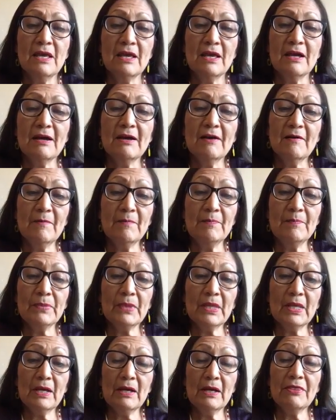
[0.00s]

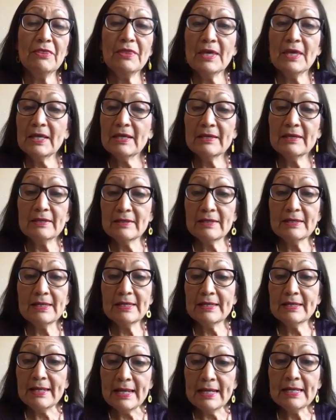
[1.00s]
I think in
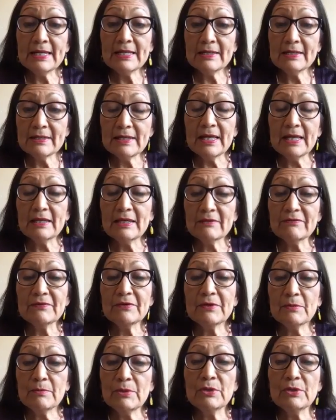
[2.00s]
any Native
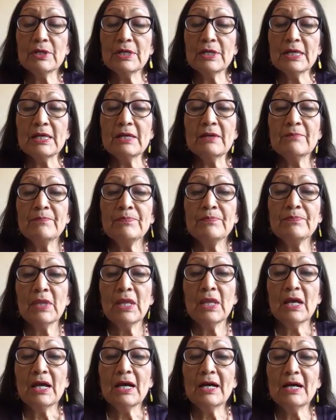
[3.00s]
community,
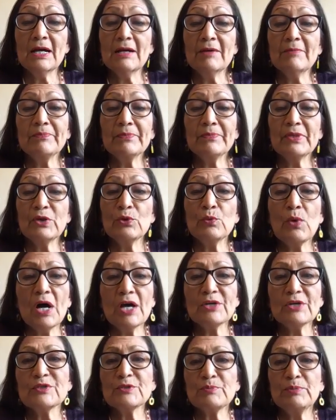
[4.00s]
their
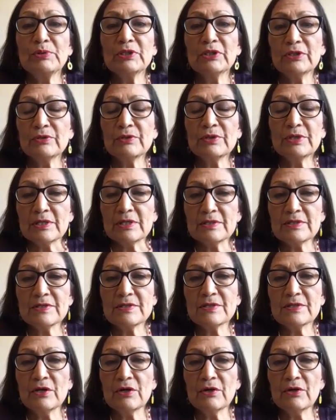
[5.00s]
water's polluted,
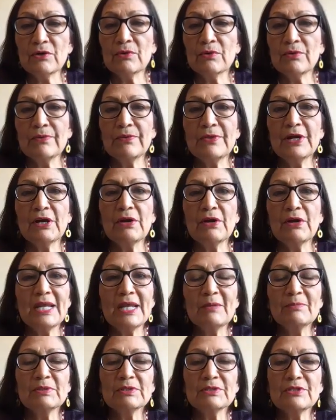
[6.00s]
so they're
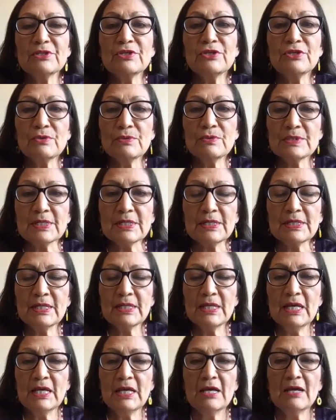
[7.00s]
unable to use it.
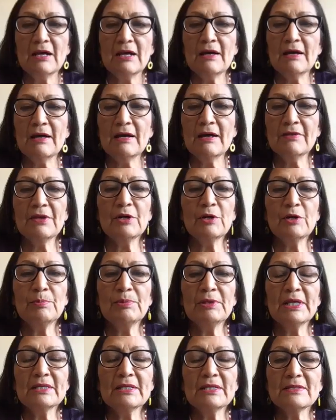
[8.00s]
There are
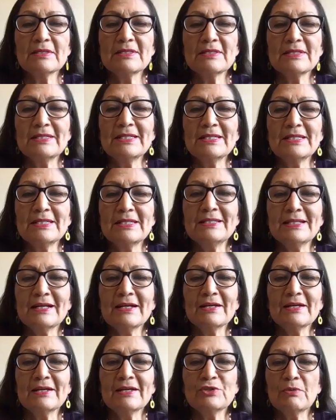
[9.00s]
places in Indian
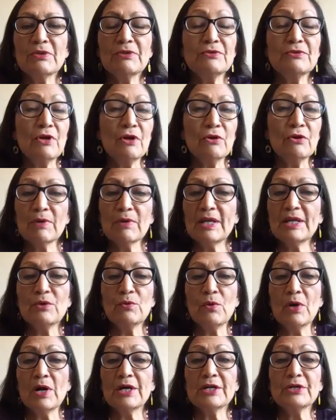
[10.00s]
country with no running
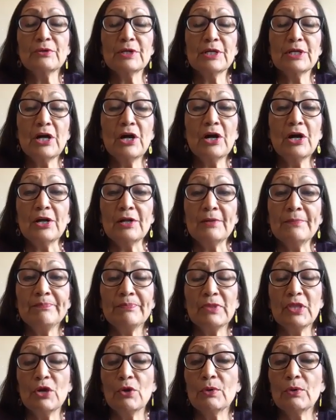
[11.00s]
water at all,
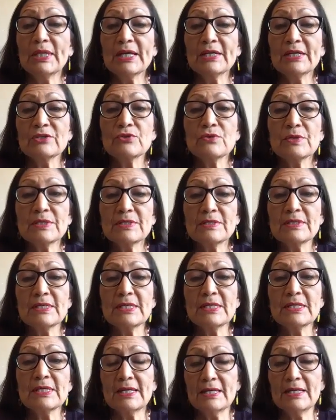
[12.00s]
no
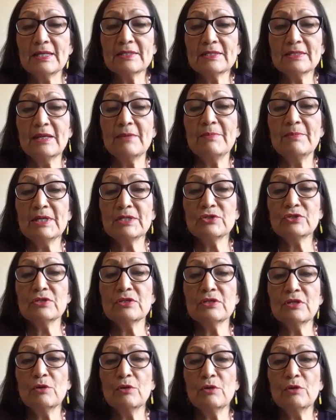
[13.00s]
electricity, and as I mentioned,
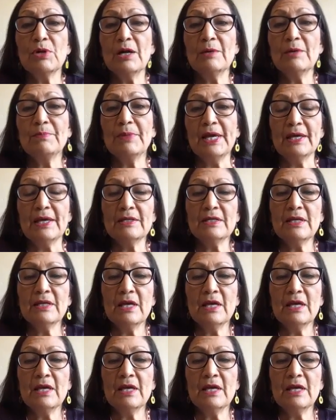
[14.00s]
no broadband.